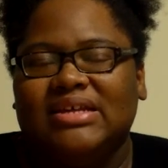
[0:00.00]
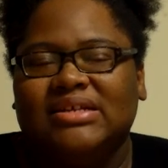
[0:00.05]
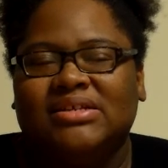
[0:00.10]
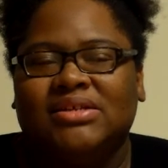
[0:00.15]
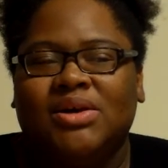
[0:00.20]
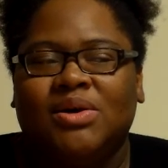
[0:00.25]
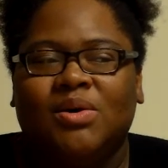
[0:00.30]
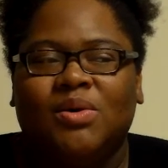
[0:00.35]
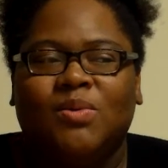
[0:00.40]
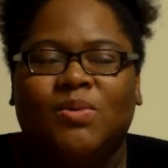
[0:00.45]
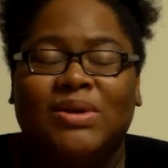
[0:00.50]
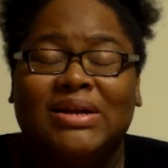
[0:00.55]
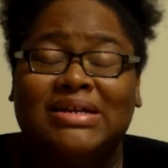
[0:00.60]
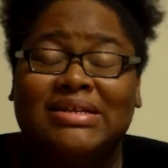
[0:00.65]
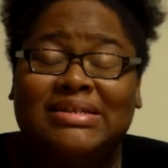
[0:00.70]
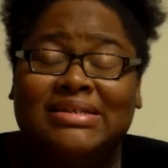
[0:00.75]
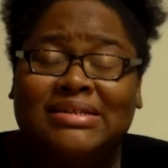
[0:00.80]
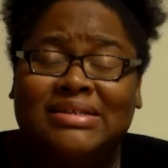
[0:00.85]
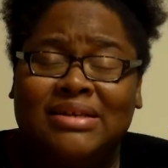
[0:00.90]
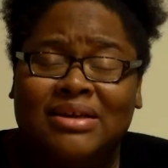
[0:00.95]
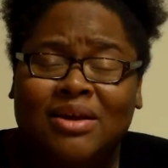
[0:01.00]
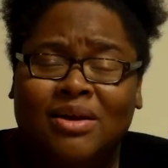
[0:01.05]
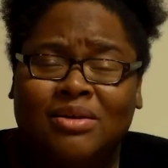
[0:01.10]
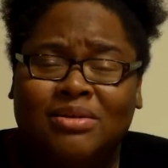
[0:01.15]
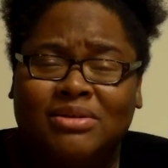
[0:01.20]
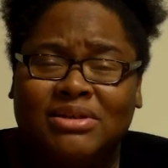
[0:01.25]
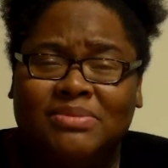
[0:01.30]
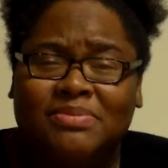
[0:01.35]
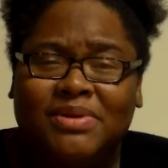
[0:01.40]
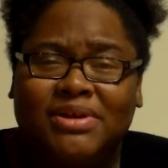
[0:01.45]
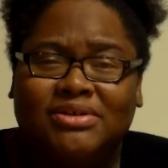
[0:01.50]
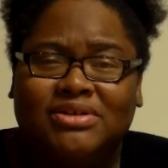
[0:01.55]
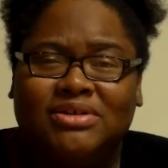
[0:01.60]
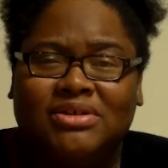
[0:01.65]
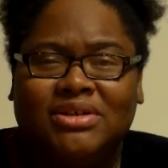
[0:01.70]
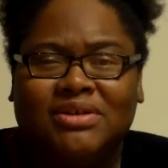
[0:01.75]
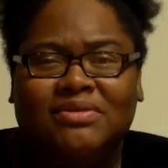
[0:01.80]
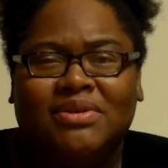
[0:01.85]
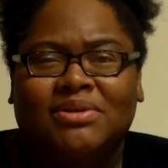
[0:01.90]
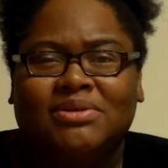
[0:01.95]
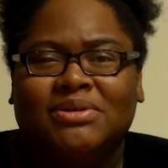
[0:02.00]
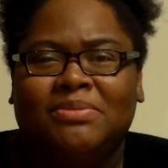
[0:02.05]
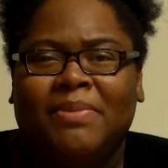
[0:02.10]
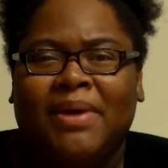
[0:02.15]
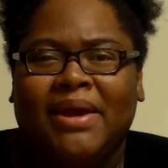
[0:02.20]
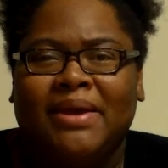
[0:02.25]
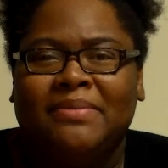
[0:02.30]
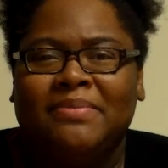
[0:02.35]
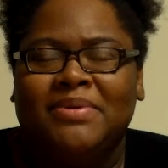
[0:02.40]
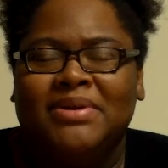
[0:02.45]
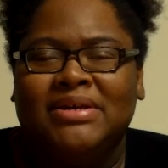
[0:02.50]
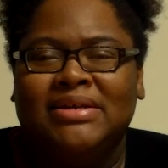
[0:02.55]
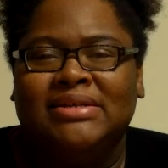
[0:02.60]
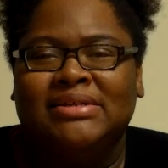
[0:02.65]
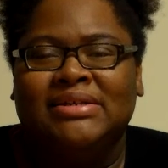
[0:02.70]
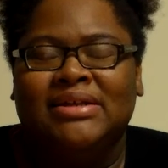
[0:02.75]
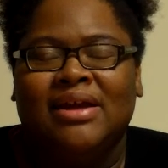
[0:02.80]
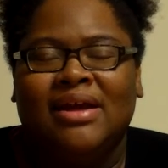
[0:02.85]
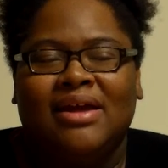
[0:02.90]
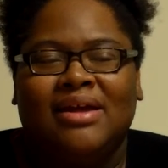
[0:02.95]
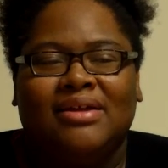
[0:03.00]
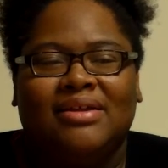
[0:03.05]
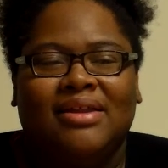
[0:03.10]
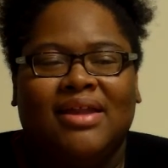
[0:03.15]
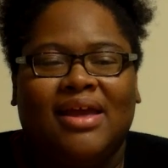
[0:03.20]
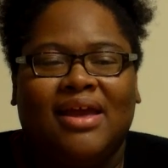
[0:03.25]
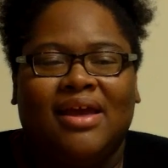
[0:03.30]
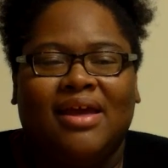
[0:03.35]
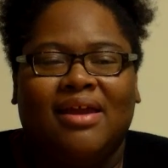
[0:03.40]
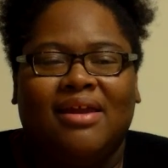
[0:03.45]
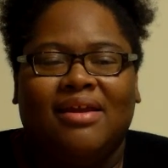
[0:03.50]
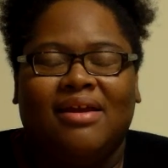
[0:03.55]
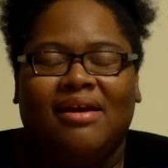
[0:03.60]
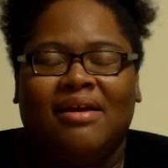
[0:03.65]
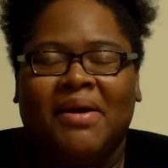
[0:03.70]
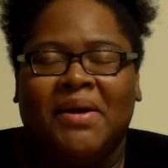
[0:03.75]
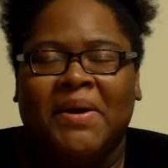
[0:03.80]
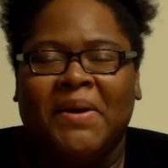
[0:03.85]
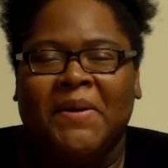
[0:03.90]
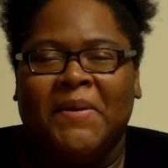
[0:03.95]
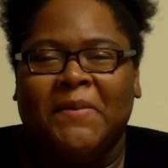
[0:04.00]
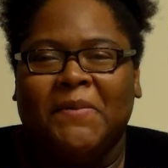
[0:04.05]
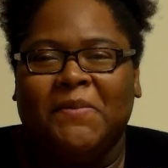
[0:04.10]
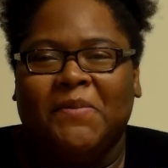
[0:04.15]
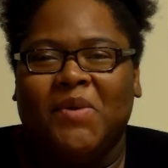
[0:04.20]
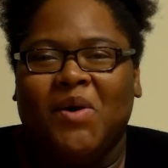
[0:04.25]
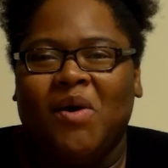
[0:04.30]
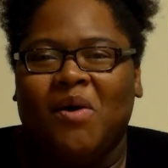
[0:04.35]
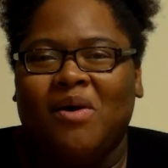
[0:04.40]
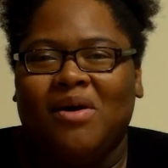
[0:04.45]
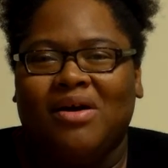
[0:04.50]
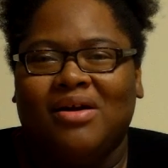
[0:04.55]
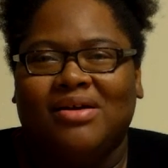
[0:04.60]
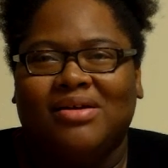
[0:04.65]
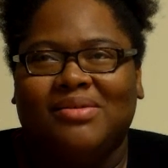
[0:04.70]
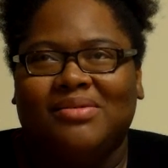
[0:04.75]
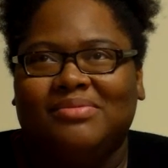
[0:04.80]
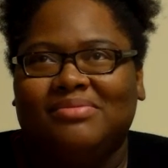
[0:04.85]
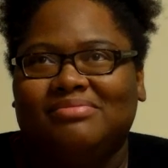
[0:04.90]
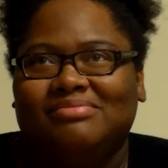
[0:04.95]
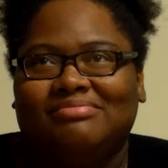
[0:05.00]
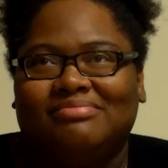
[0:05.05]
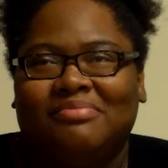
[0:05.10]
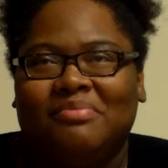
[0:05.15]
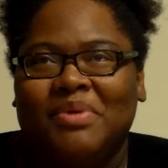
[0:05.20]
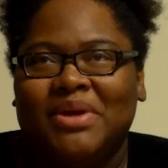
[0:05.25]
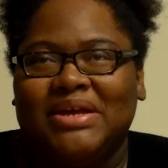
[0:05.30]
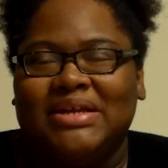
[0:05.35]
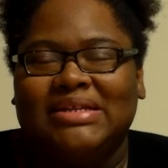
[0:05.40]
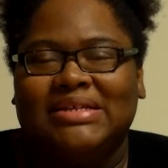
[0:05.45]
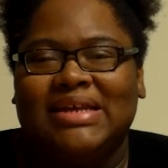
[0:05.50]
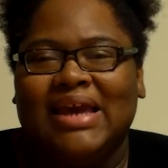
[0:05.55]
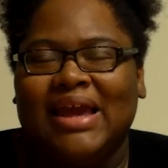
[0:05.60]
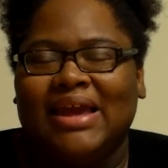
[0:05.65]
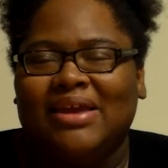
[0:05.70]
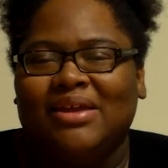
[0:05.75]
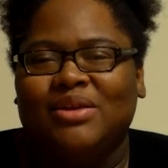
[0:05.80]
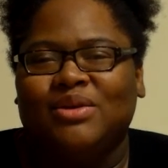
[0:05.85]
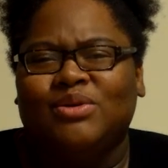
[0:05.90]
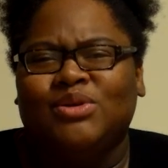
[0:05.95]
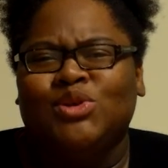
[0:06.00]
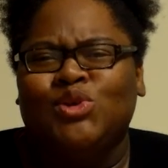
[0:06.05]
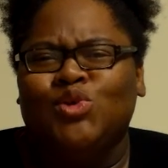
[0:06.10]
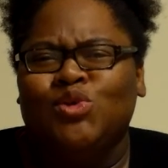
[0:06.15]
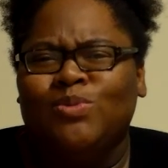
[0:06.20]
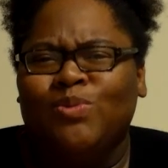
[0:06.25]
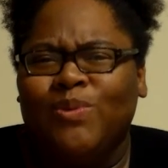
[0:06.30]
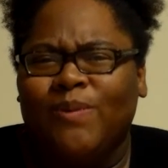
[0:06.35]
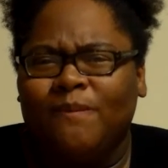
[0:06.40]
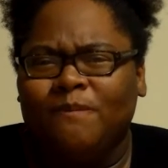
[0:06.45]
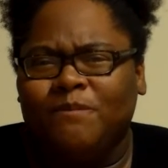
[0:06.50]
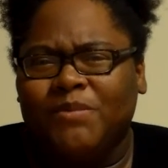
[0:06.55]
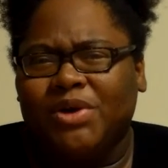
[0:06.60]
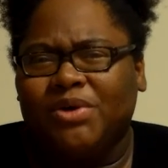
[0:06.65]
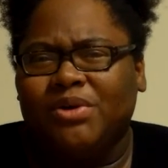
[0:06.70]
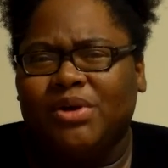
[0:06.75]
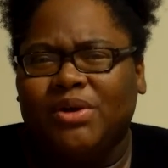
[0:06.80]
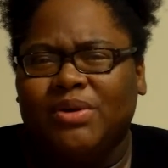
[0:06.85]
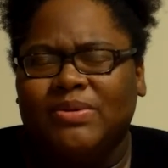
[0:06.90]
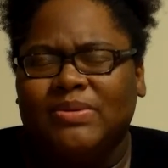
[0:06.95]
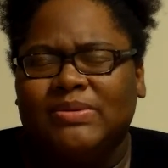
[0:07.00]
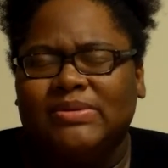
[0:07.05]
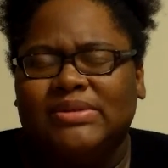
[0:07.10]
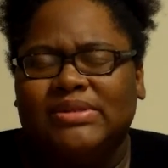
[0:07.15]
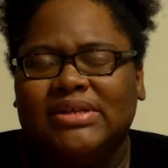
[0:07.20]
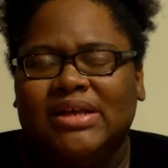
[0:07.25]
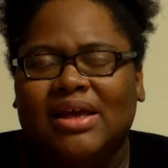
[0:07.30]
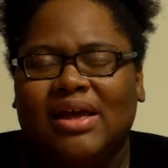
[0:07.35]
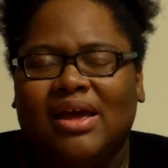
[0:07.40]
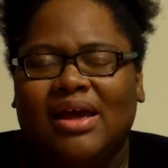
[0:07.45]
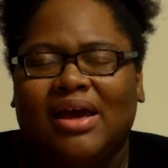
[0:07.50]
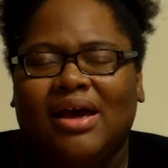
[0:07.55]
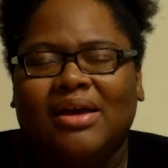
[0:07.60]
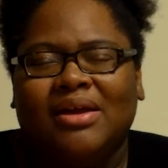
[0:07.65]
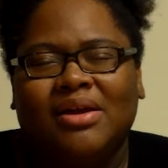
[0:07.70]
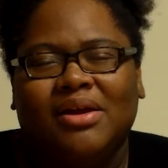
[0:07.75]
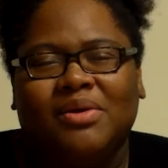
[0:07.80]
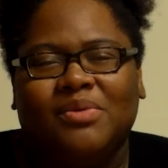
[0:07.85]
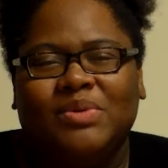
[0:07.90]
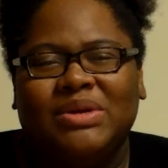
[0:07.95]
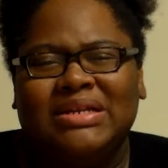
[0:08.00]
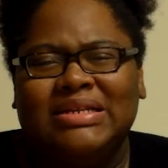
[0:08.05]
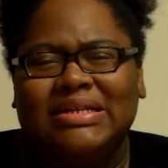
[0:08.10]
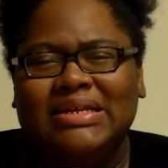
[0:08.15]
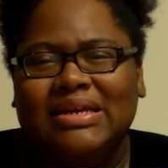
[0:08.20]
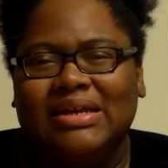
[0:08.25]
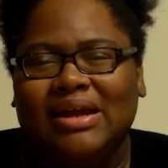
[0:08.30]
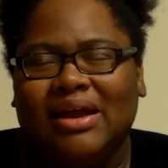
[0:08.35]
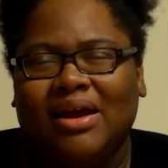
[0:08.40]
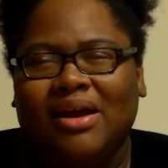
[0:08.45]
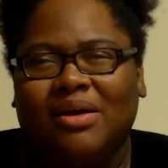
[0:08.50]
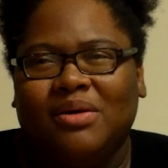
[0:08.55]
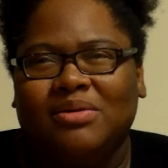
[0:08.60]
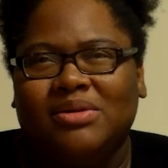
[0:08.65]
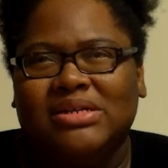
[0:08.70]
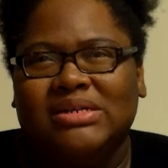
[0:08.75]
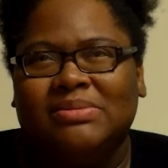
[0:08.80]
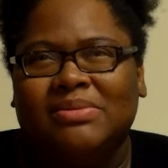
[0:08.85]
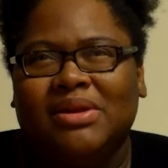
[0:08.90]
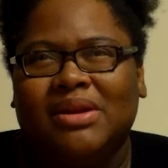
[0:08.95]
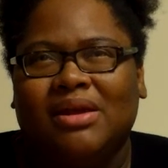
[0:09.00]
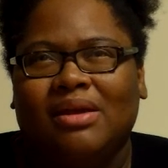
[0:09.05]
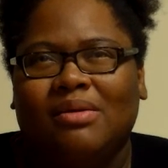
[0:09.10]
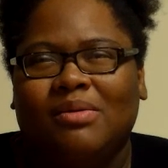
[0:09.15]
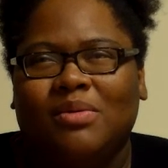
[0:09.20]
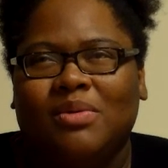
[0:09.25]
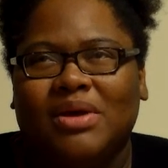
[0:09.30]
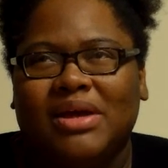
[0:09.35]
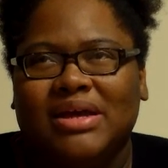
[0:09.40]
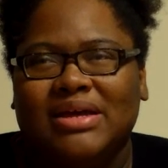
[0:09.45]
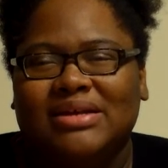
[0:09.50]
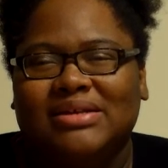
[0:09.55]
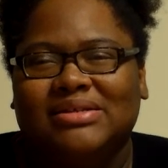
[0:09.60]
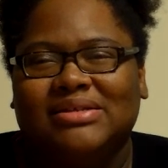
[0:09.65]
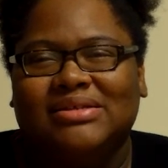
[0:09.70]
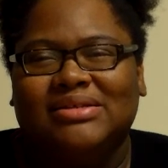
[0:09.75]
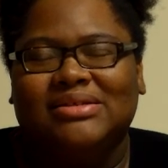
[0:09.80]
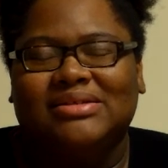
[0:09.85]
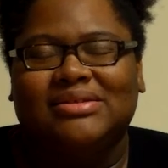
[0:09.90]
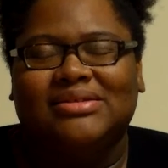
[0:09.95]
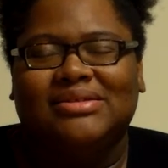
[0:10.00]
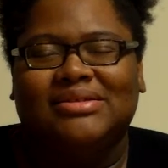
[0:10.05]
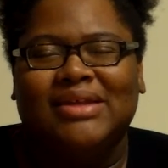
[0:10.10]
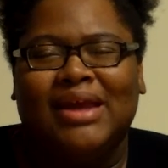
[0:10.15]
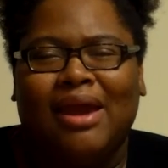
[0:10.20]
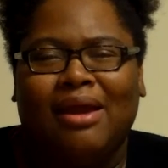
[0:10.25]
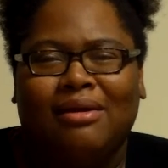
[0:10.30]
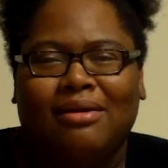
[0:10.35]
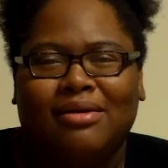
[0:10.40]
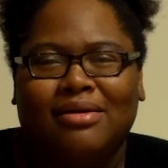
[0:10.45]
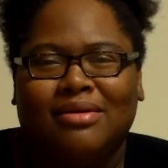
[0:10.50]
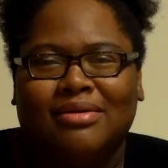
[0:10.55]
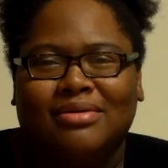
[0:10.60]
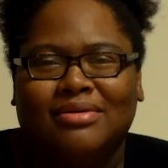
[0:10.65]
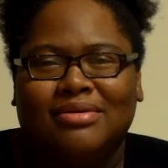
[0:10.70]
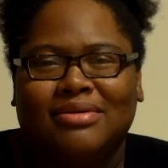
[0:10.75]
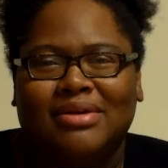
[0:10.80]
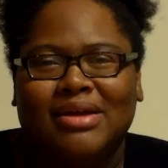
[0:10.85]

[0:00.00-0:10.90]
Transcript: So when I see all those pictures of those babies that are being taken, those newborn photos, we did ours, but it was staggered.